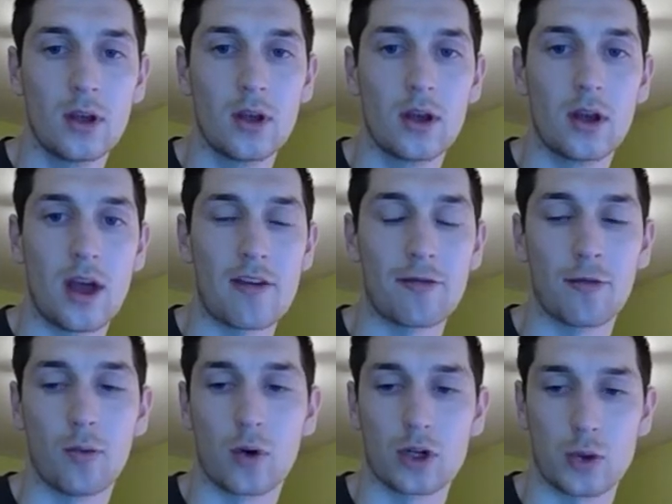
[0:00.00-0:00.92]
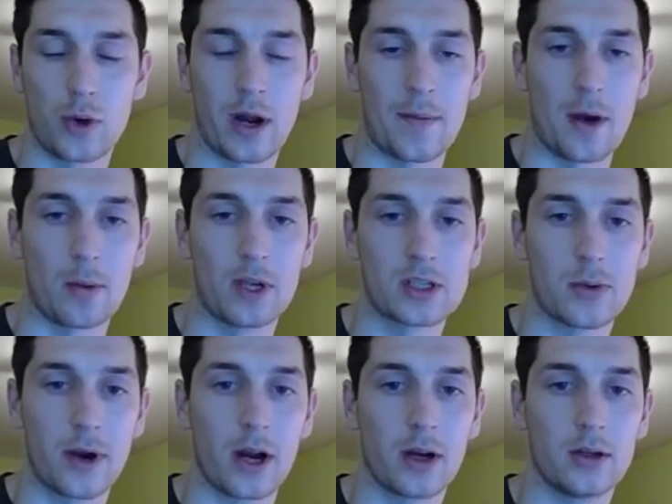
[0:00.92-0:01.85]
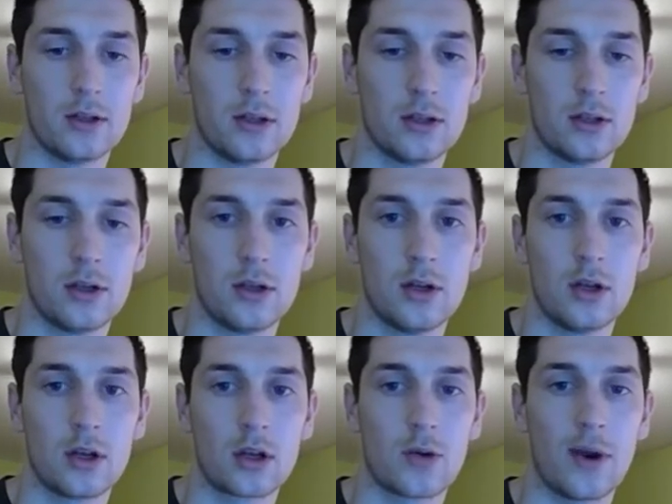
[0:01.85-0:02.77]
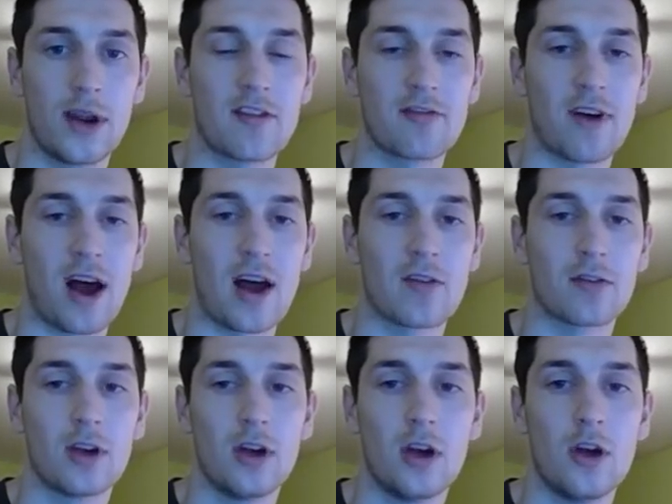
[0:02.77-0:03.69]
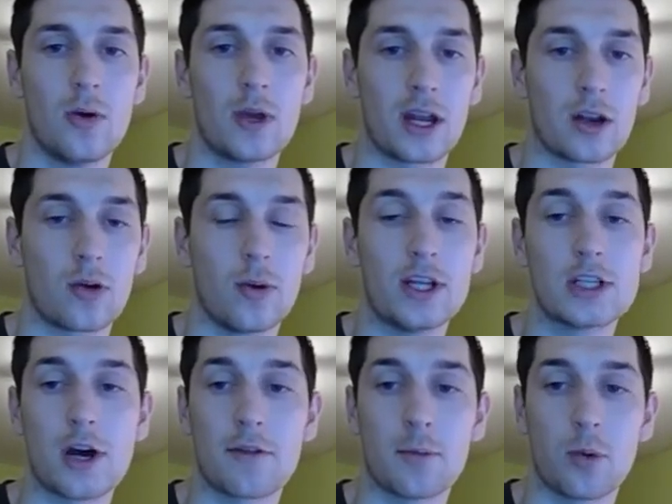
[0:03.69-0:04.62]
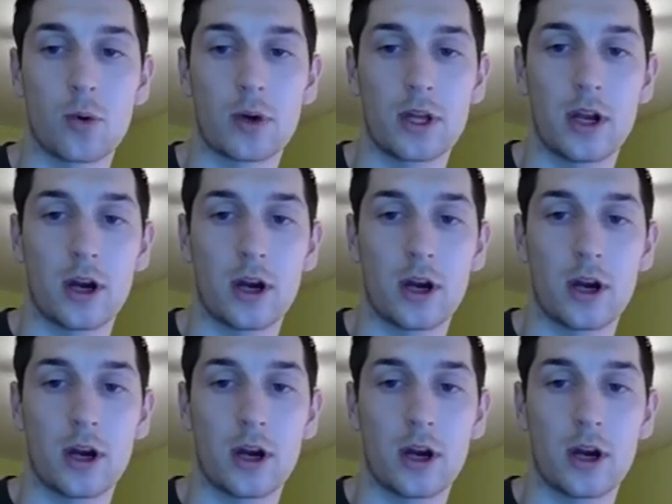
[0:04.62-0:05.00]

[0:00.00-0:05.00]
f4, shoring up that weak square. Queen f5. We get queens off the board here.